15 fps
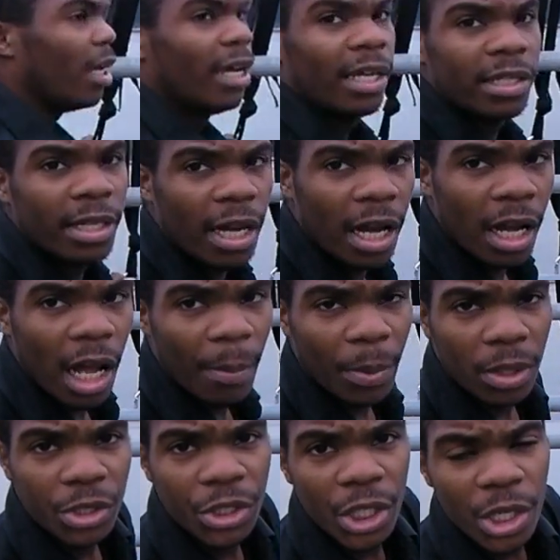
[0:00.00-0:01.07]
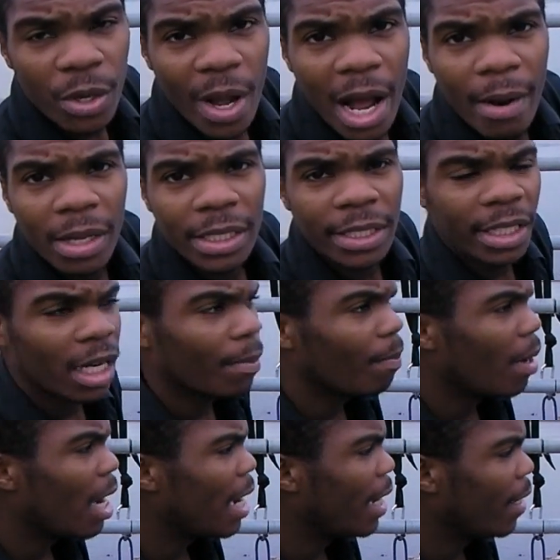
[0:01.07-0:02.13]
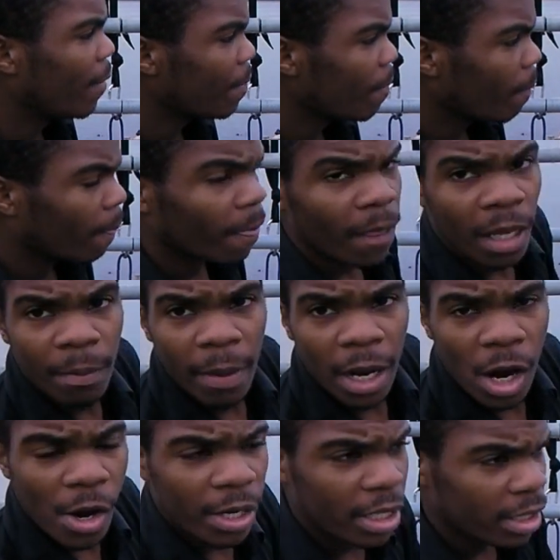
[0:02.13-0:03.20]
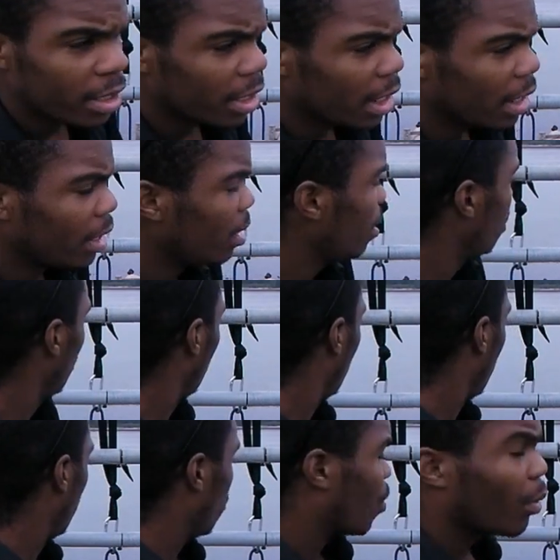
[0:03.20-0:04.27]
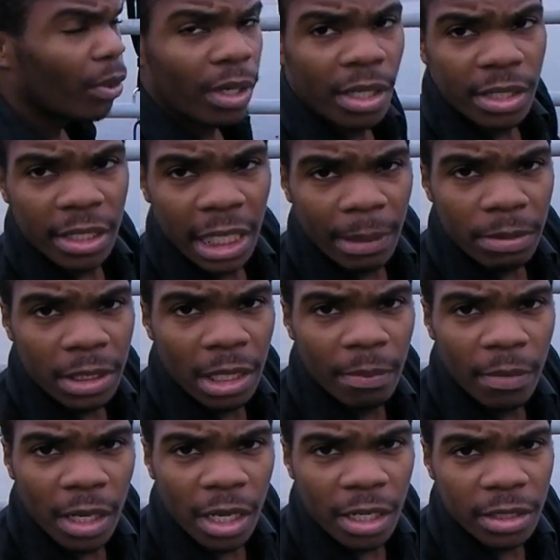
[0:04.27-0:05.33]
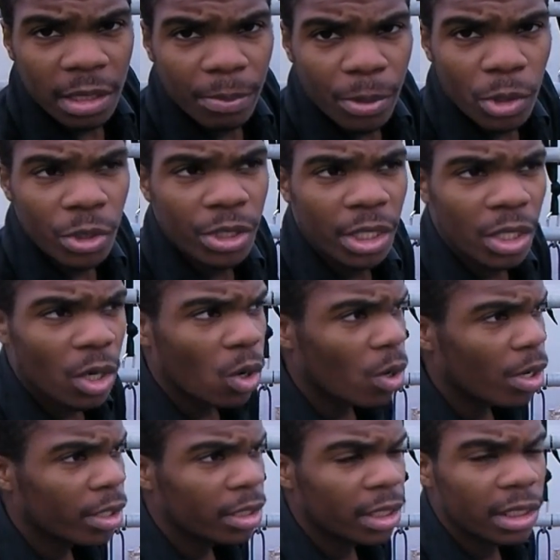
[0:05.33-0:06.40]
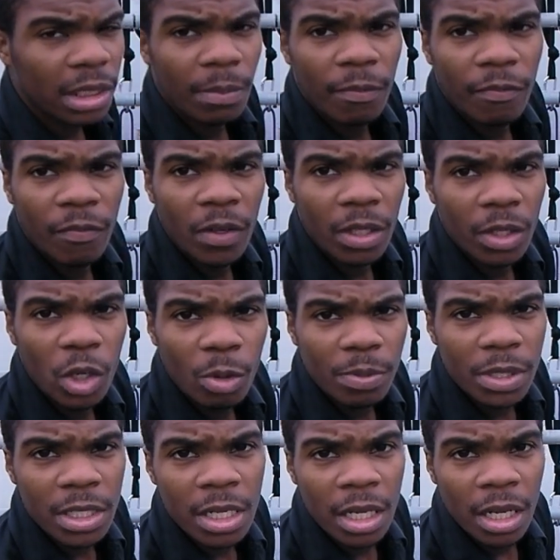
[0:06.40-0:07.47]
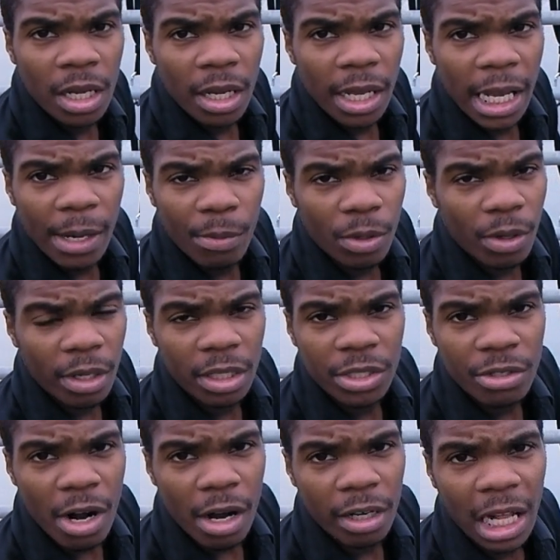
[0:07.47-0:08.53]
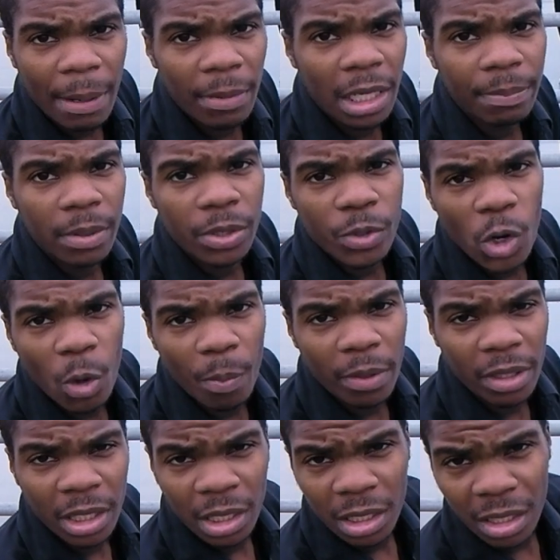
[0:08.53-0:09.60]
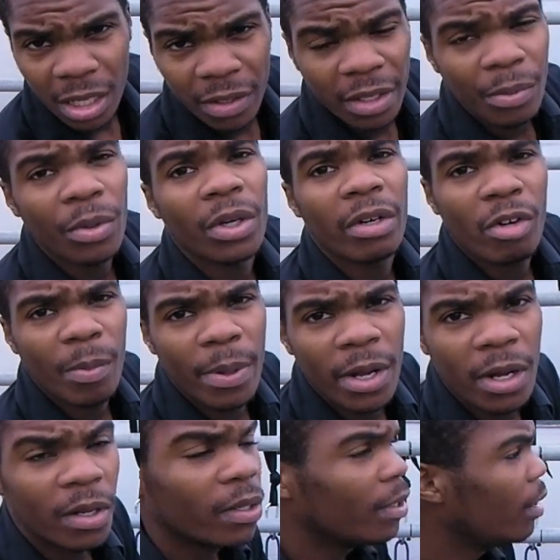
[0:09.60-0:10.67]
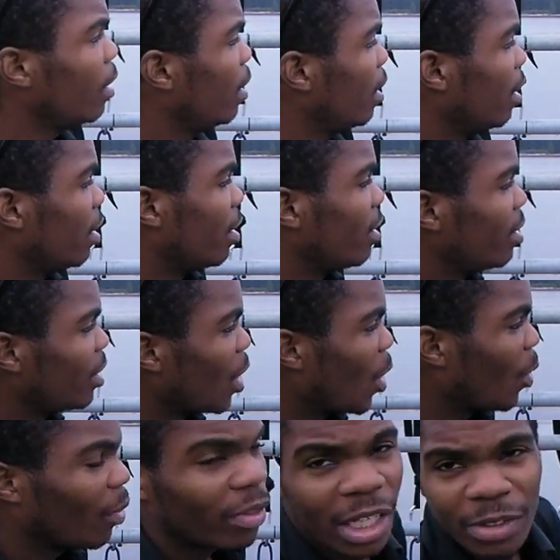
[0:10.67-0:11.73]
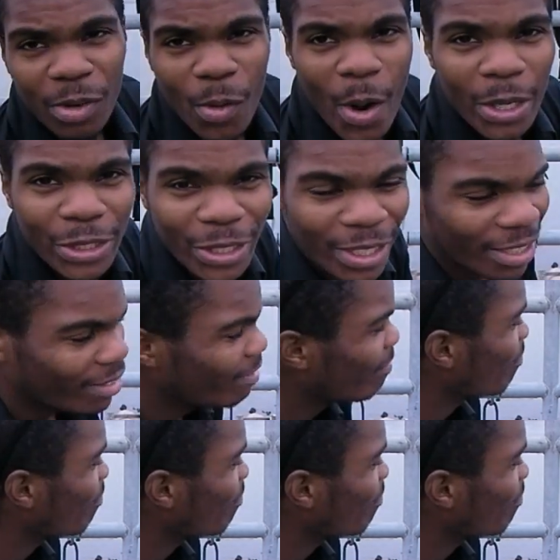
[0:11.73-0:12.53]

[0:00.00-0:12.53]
is I'm going to show you how I set up my harness, and we're going to set up some prusik cords and some foot loops, and we're going to start climbing up this rope, and then we're going to rappel. So thanks for watching, and